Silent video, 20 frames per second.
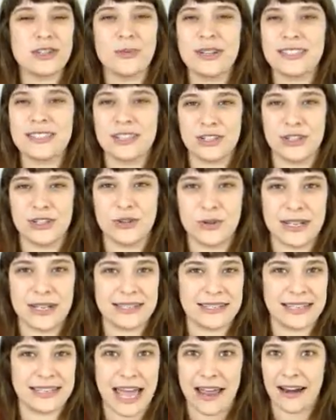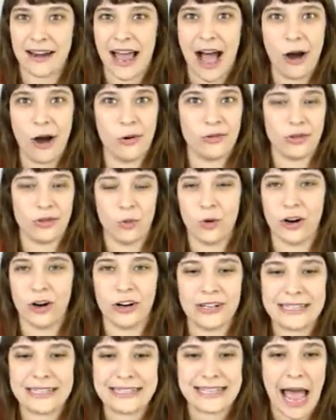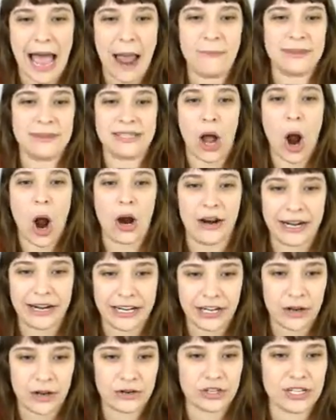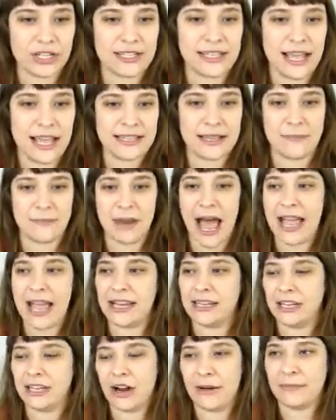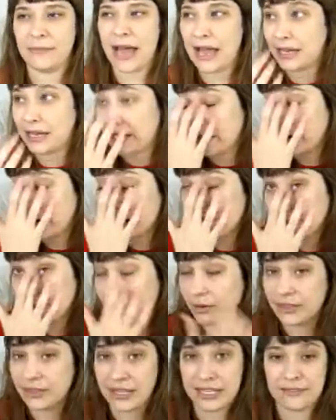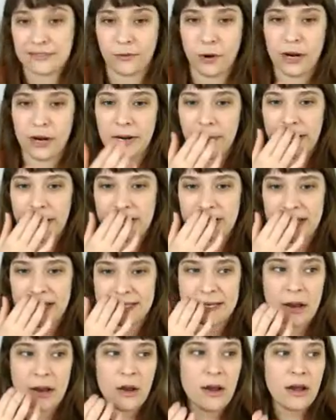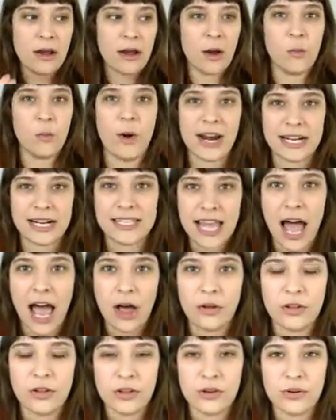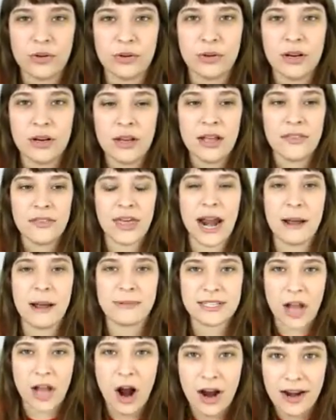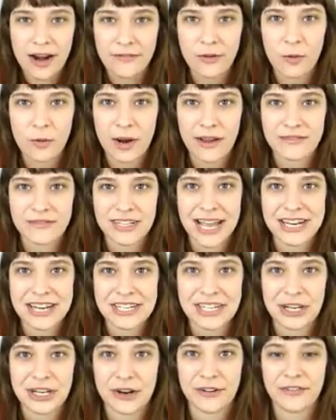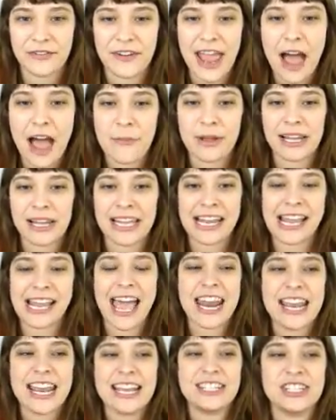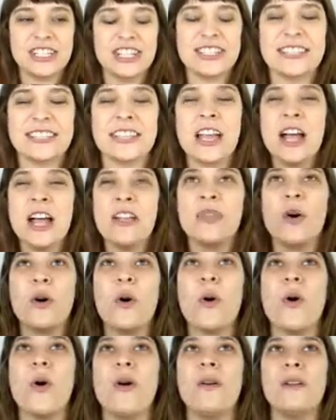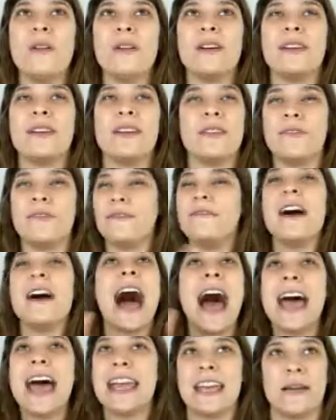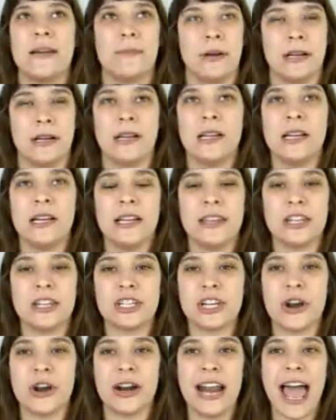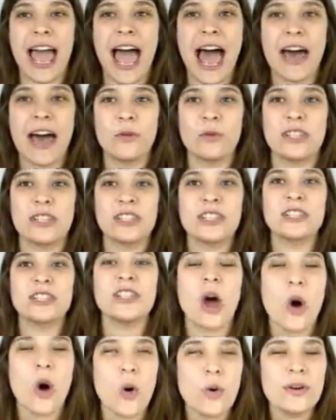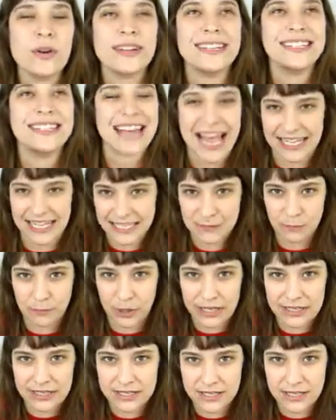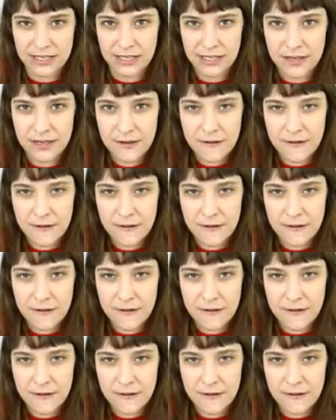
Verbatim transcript: wants to do is get out the words, I'm sorry. You know, she says, I'm not, you know, I'm not here to ruin things for you. I just, I want to tell you that I'm sorry for what I've done to your family. And it just, the whole vibe that Sharon had was so desperate.